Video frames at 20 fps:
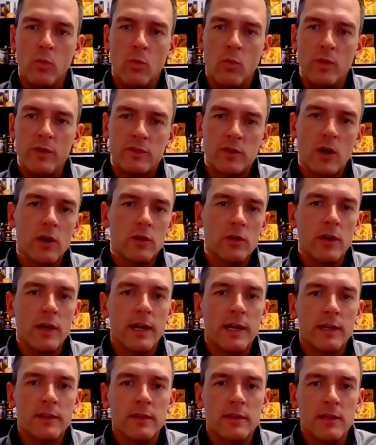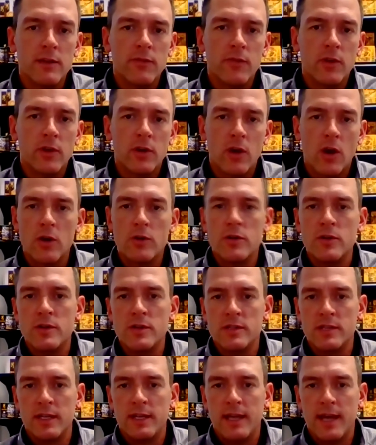we started looking at the different
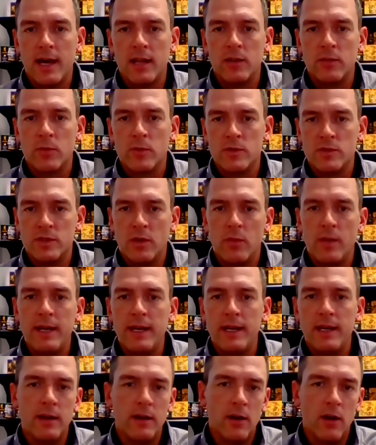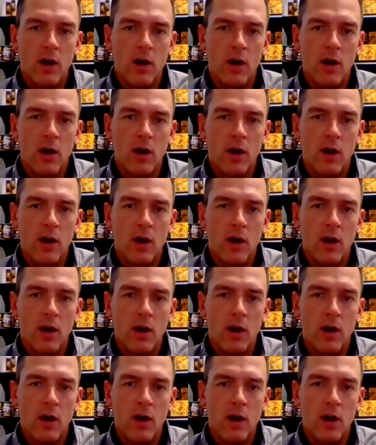cartridges and calibers that we needed to